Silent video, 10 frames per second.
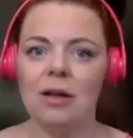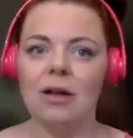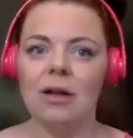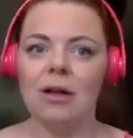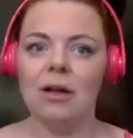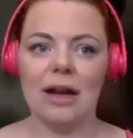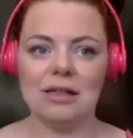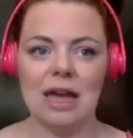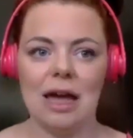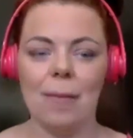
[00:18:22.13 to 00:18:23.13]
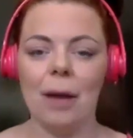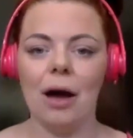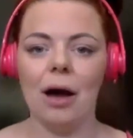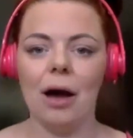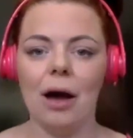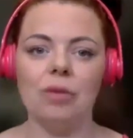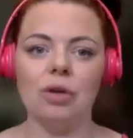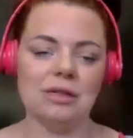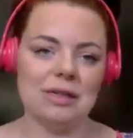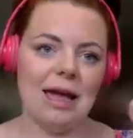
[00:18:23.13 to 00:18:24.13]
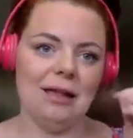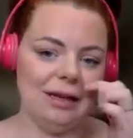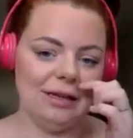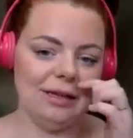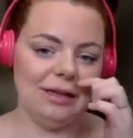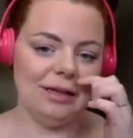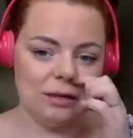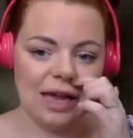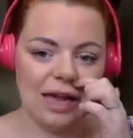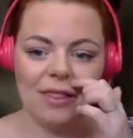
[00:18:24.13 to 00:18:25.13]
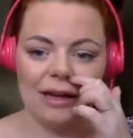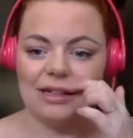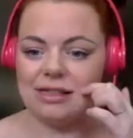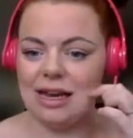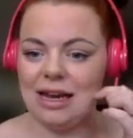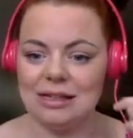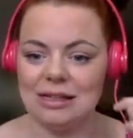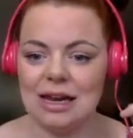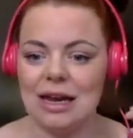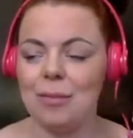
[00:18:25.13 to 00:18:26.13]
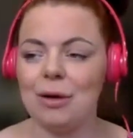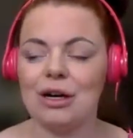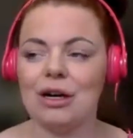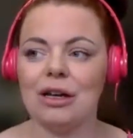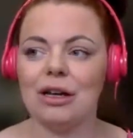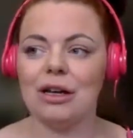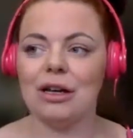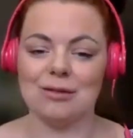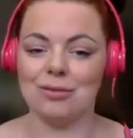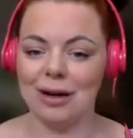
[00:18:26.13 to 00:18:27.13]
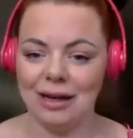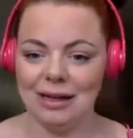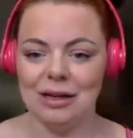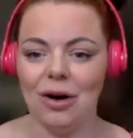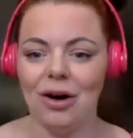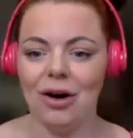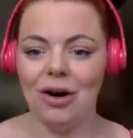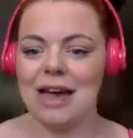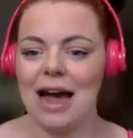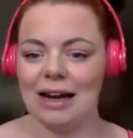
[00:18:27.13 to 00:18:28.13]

that's it. But I'm not saying this saying that it's easy, because it's really not, and I